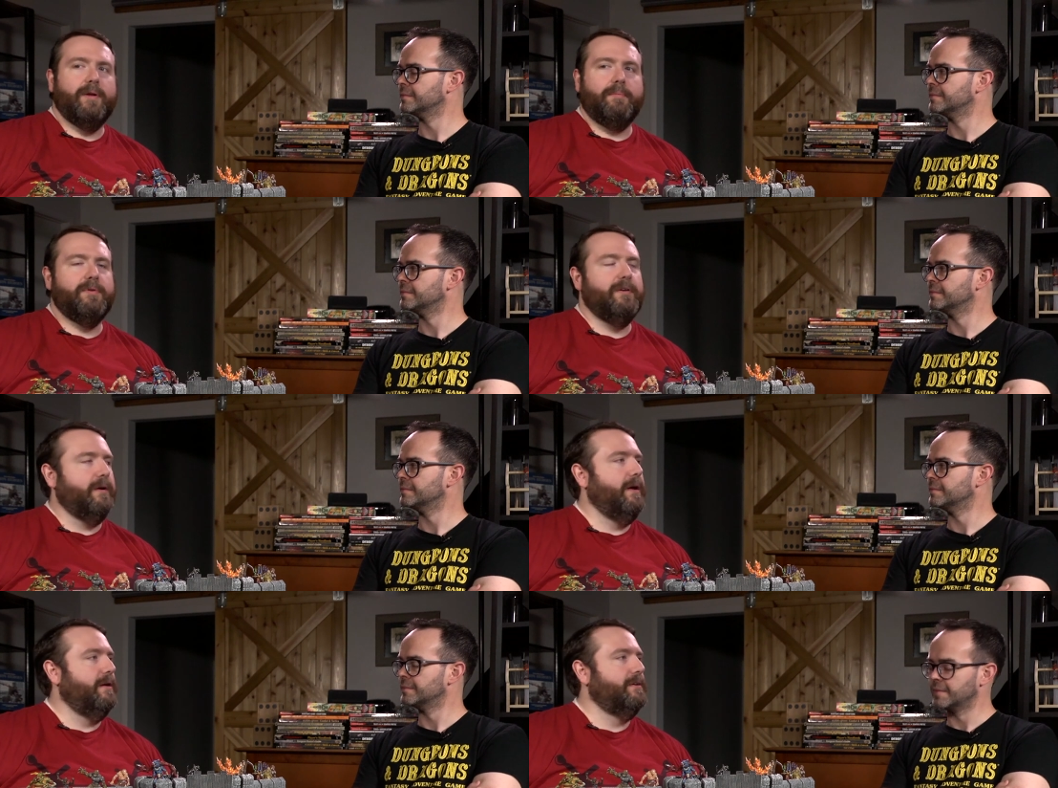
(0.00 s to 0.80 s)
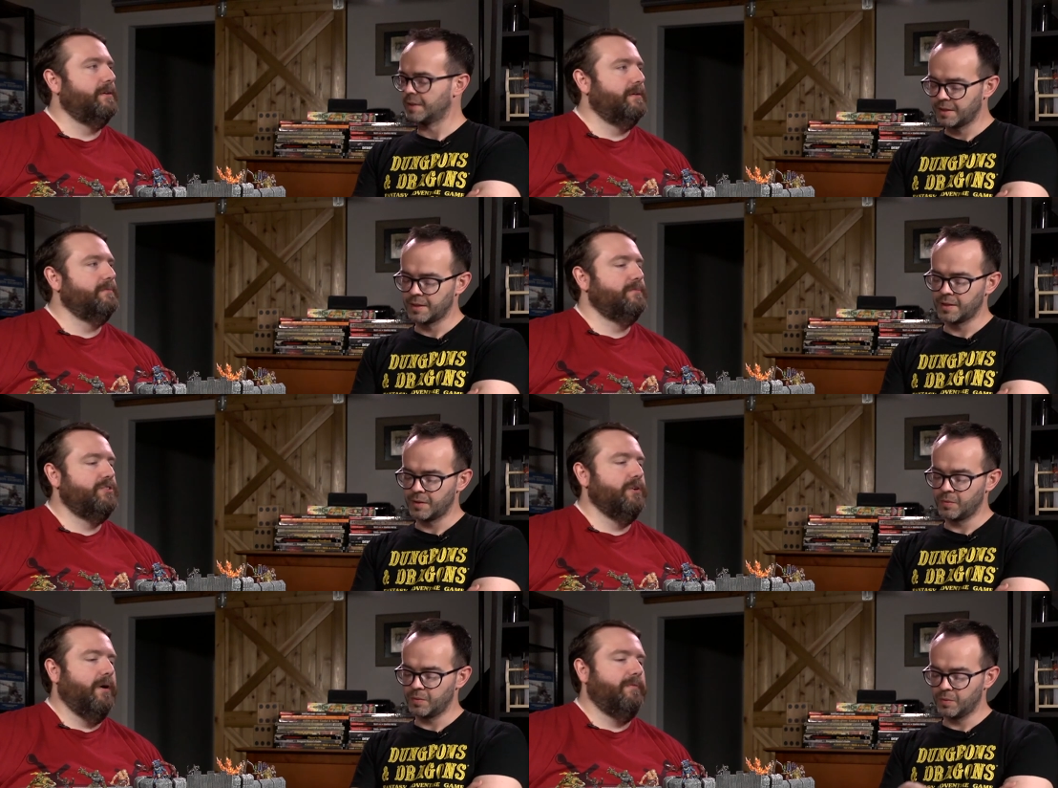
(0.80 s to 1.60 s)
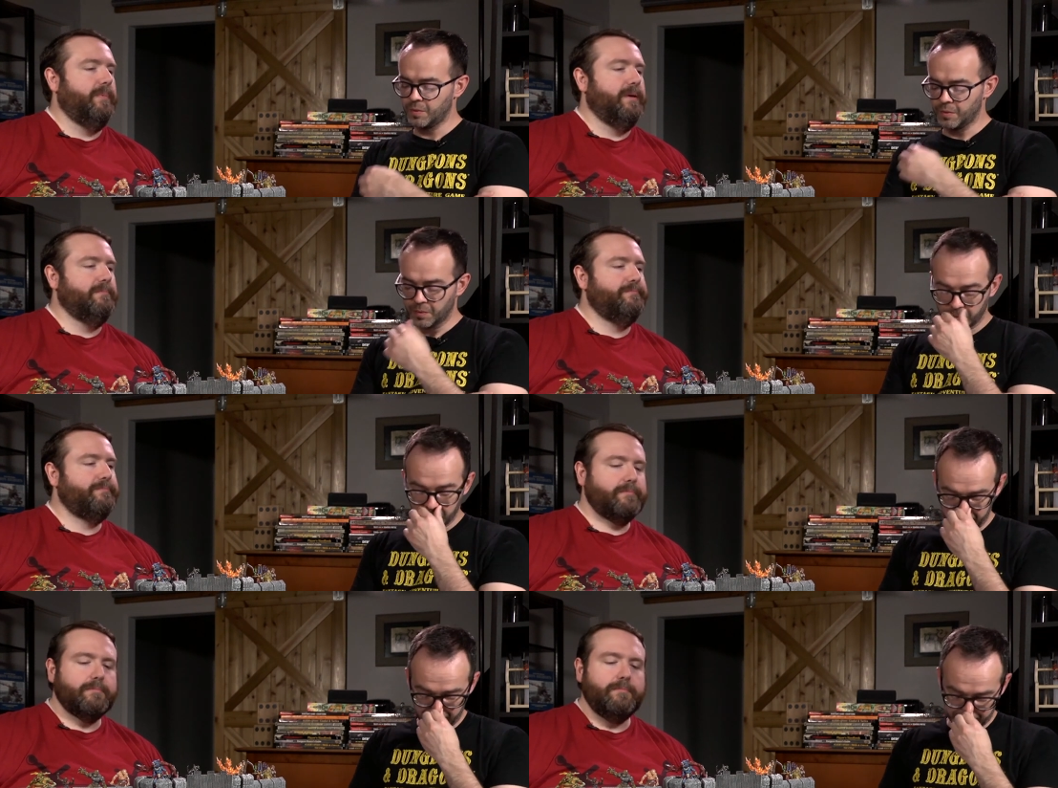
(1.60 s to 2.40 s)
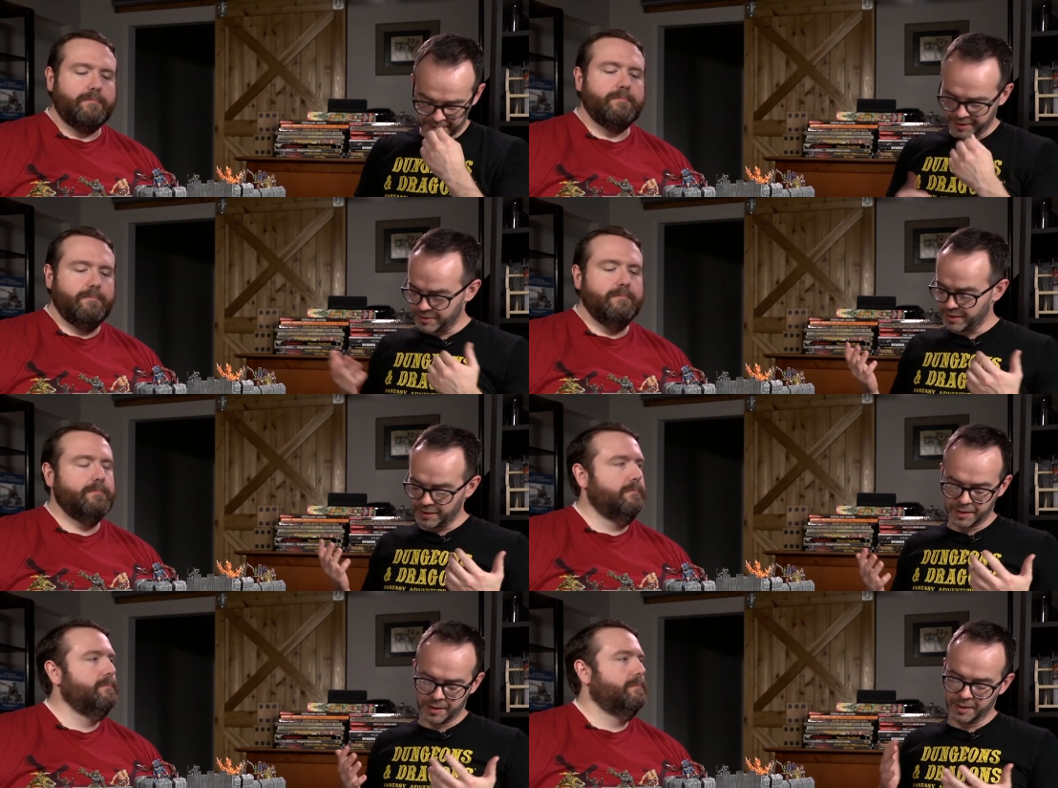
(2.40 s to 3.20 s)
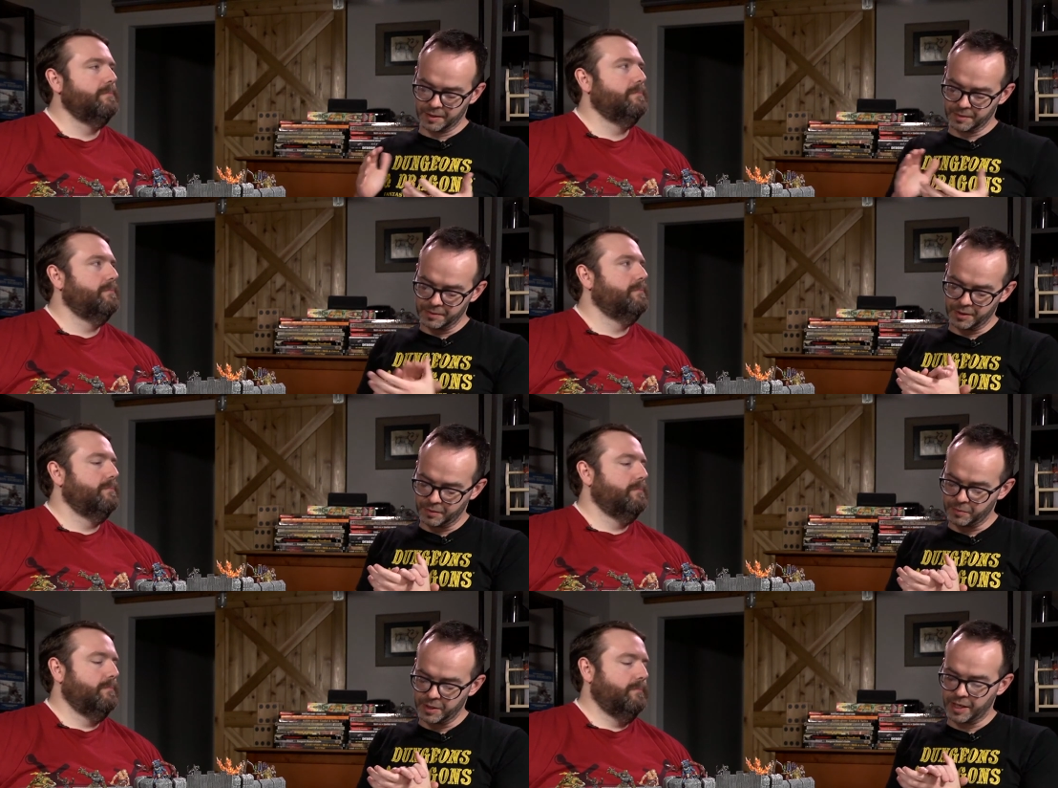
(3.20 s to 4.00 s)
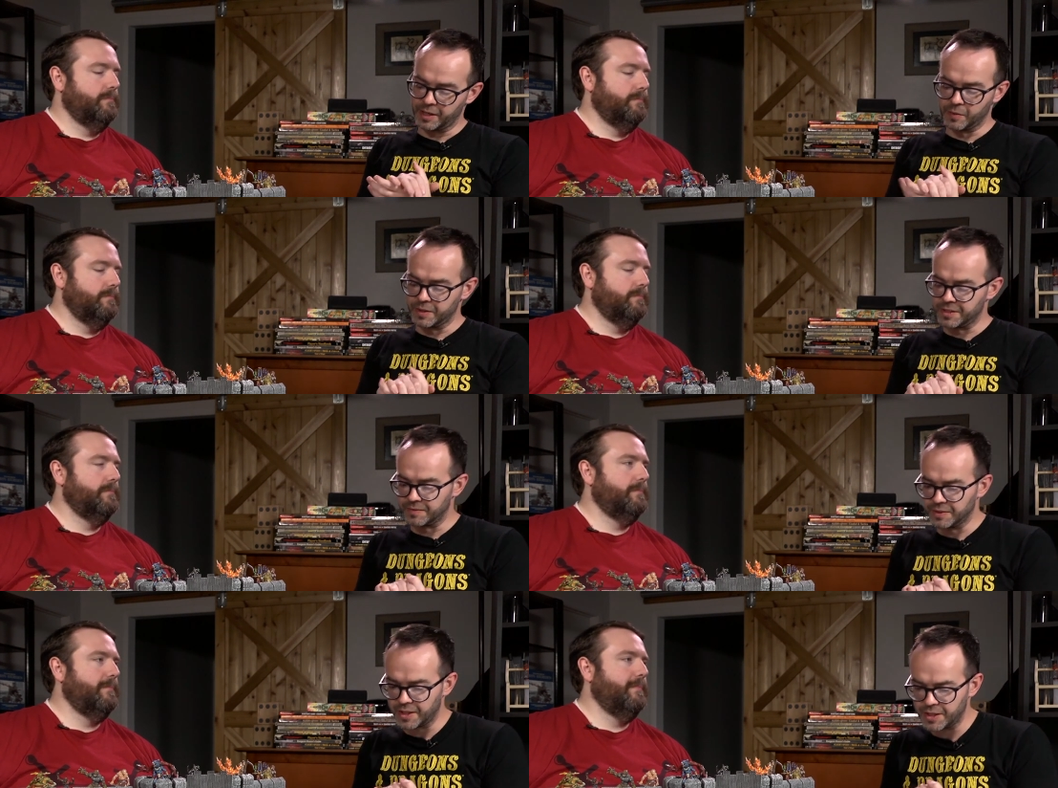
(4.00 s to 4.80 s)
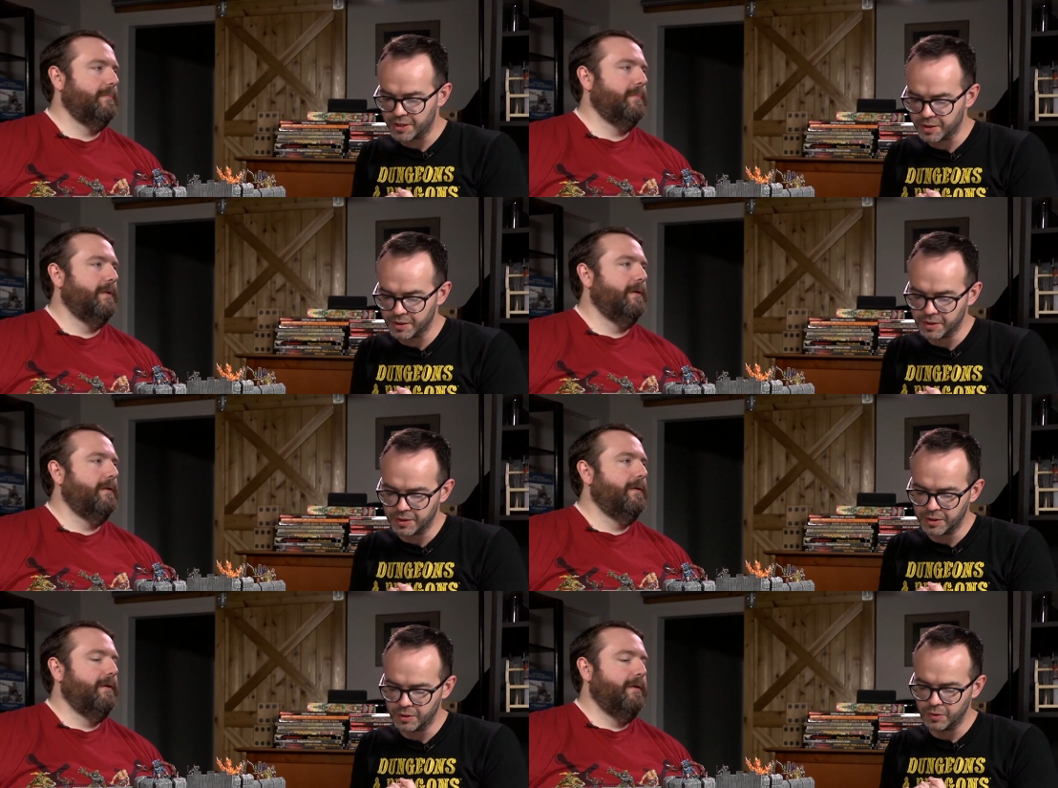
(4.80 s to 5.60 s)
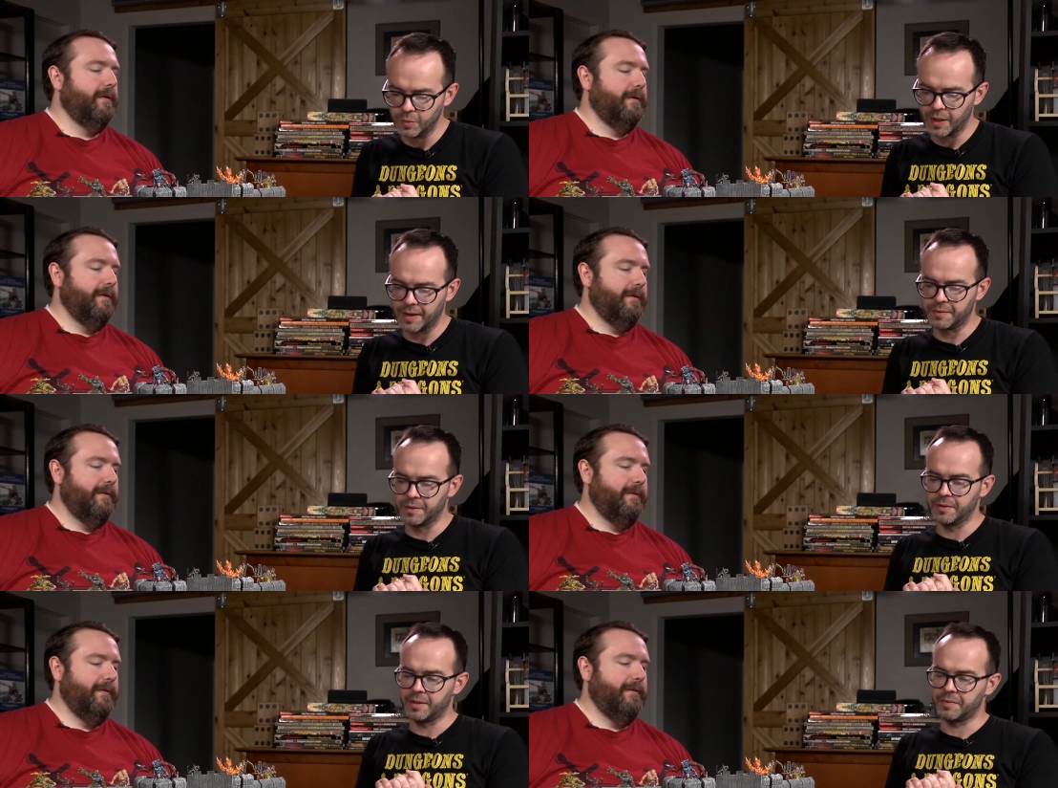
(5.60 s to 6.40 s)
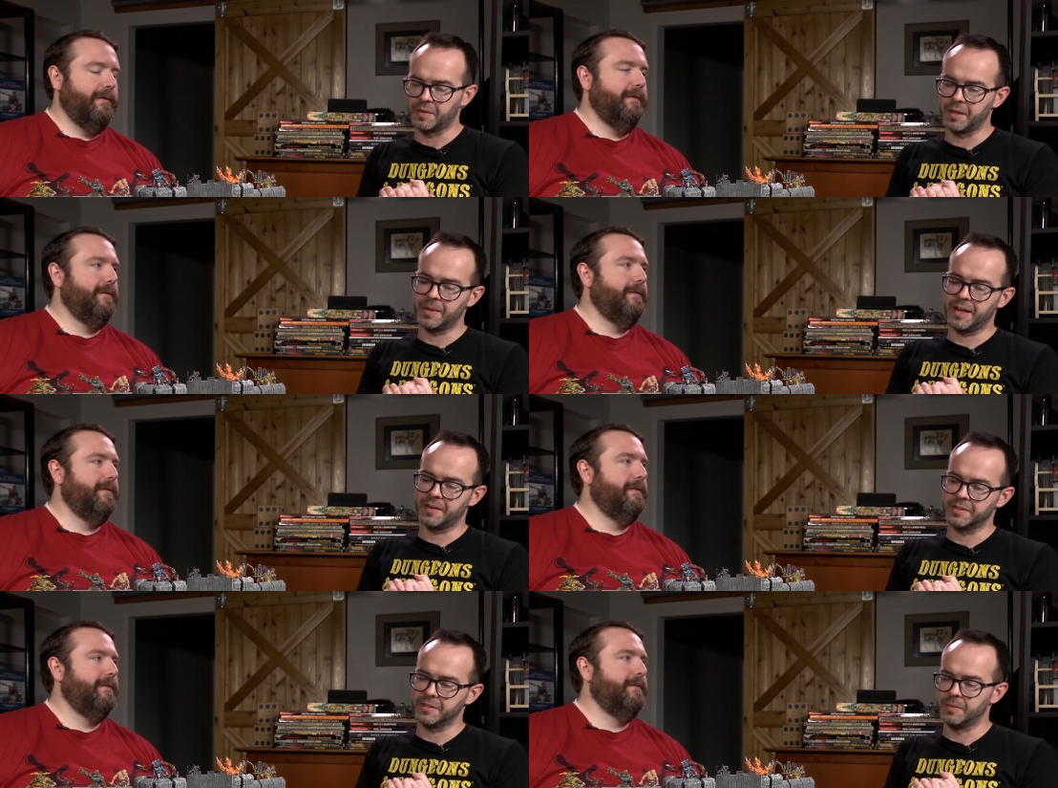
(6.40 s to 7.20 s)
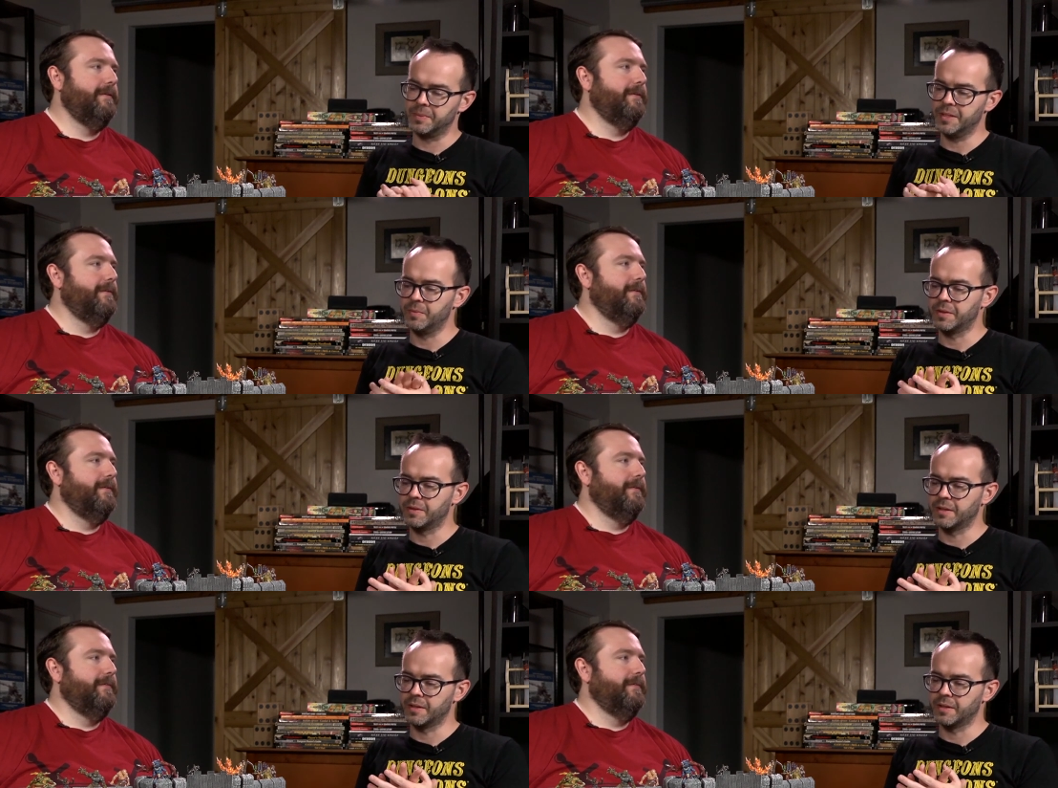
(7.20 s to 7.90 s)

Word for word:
Speaker 1: depth to your character and show off a bit.
Speaker 2: Well, yeah, like you said, uh, you know, when you got to go into civilization, you have to you have to think about how that's going to be with